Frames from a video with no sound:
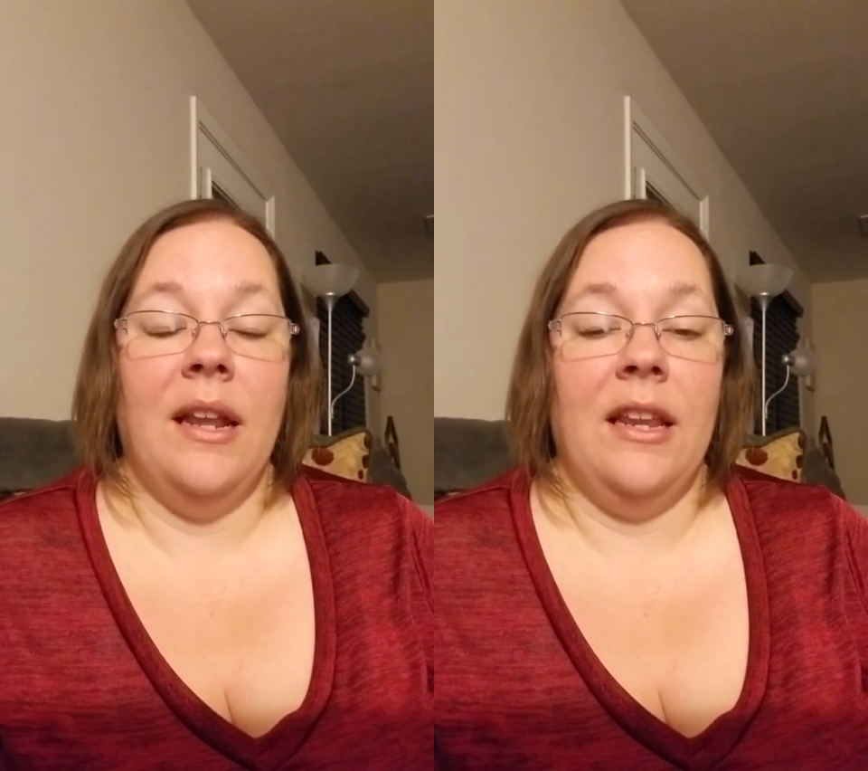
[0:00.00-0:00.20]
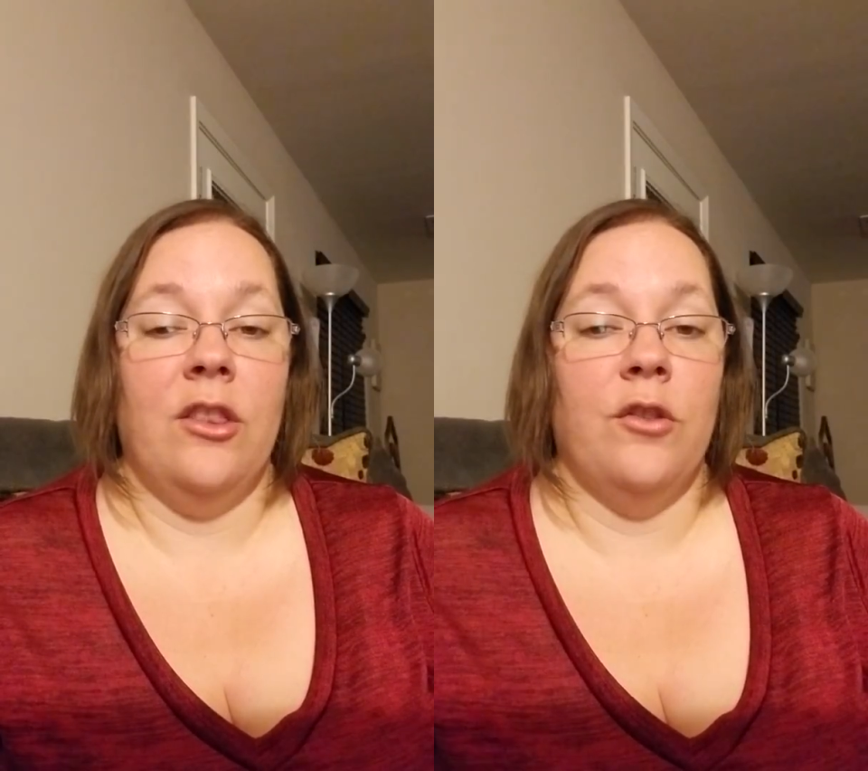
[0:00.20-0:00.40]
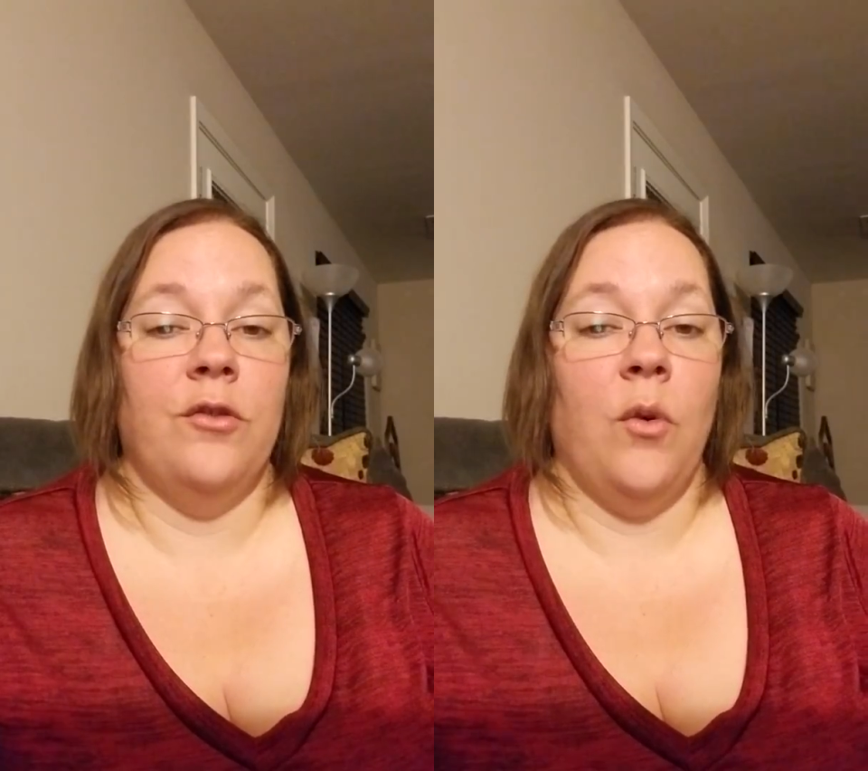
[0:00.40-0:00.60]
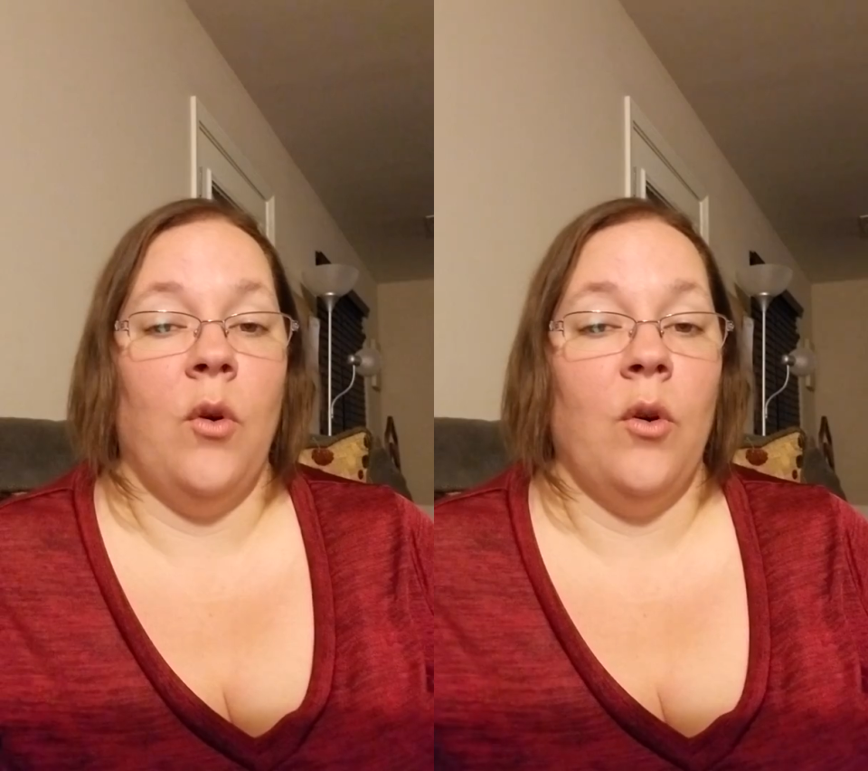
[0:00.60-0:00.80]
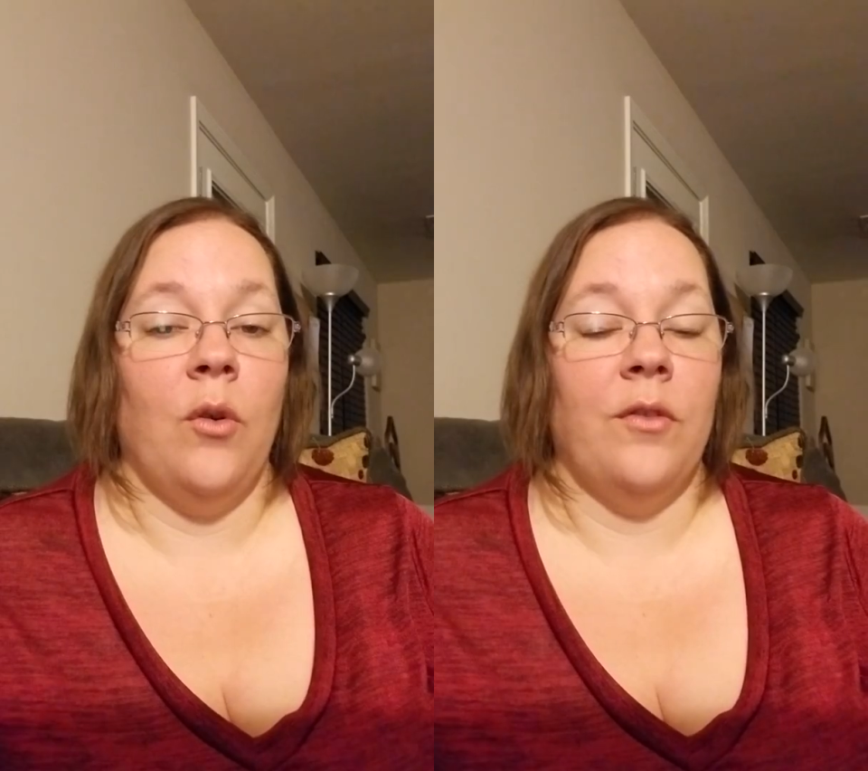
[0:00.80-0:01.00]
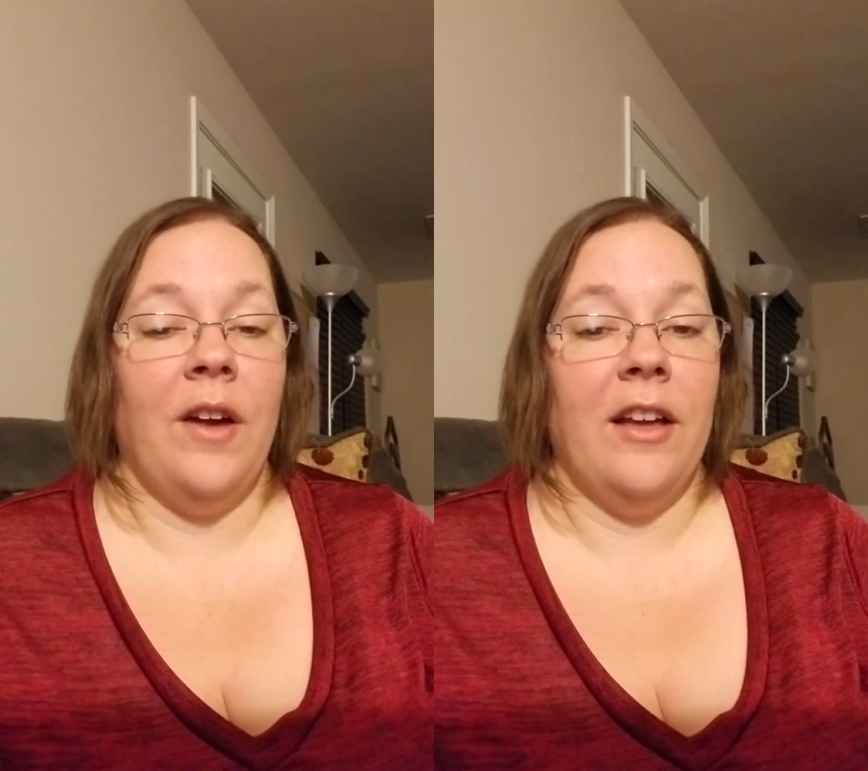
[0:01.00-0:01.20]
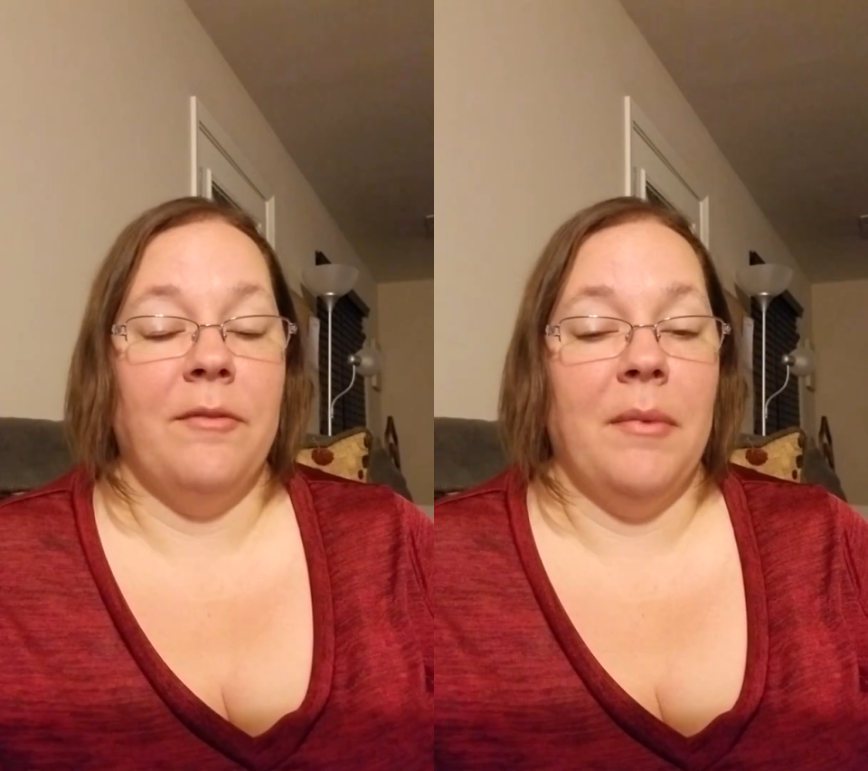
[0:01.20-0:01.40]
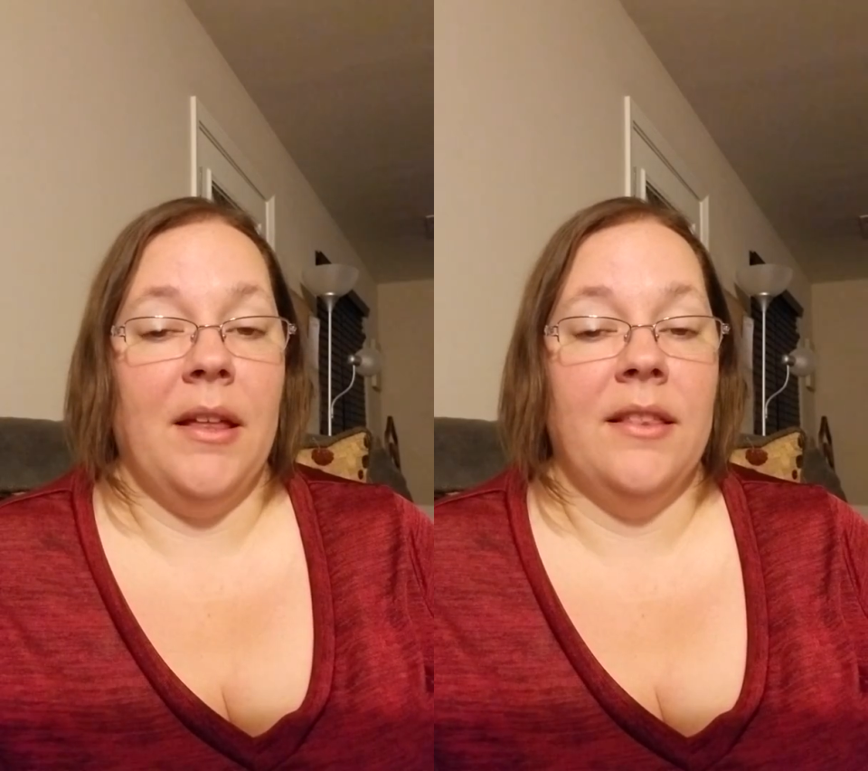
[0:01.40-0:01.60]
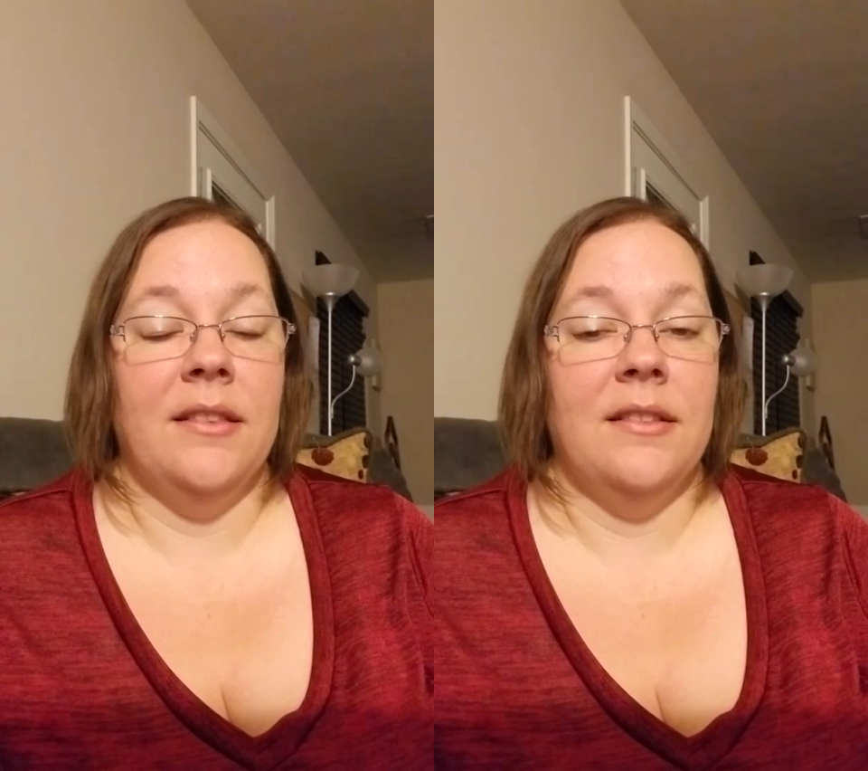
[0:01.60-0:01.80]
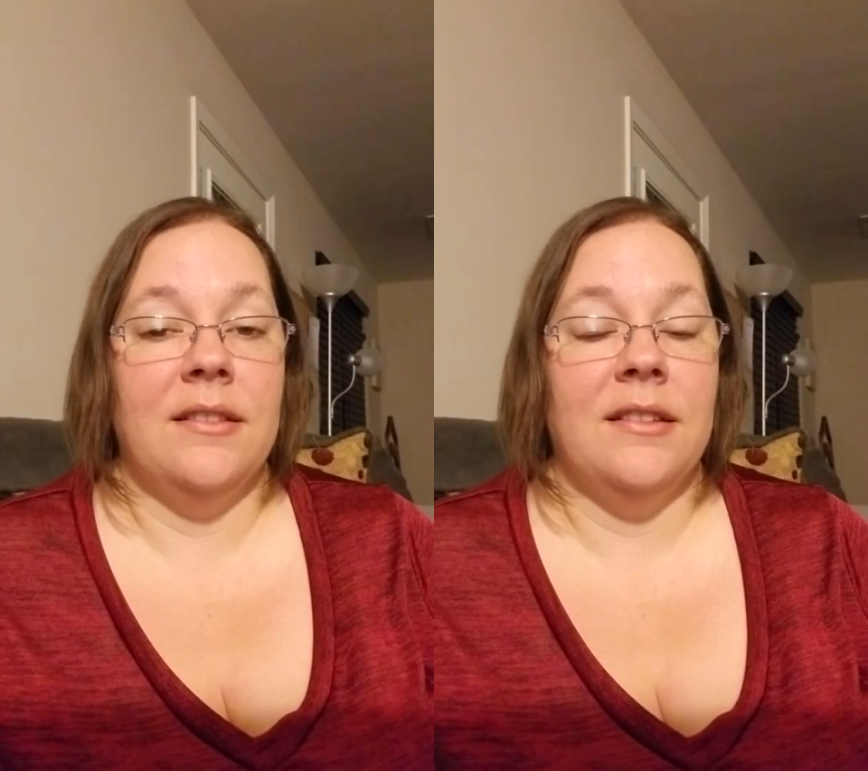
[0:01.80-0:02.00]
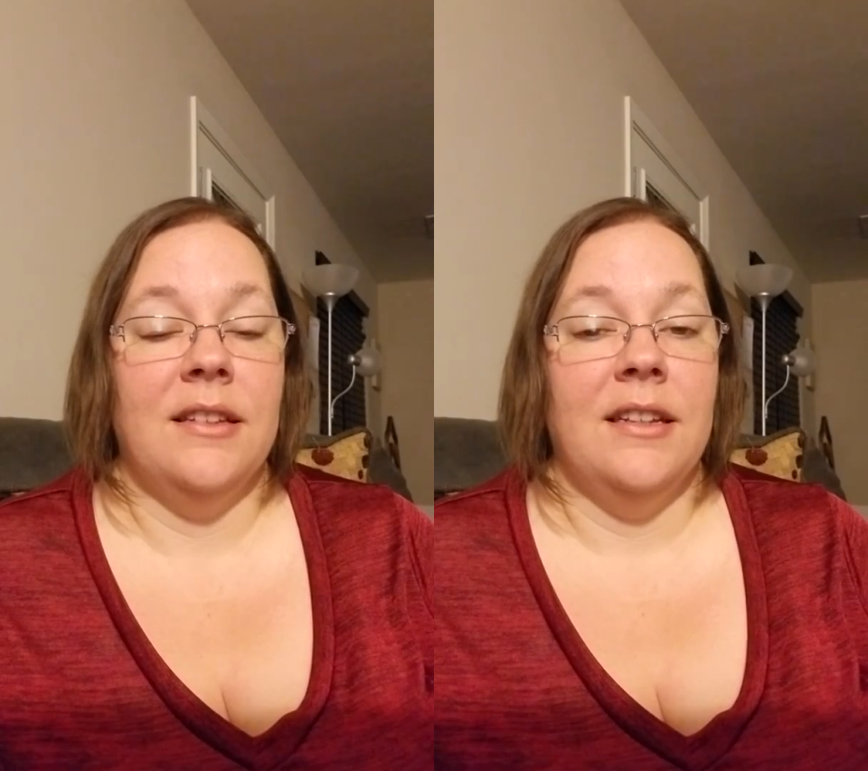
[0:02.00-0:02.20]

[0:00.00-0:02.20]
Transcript: at either 4 or 5 months.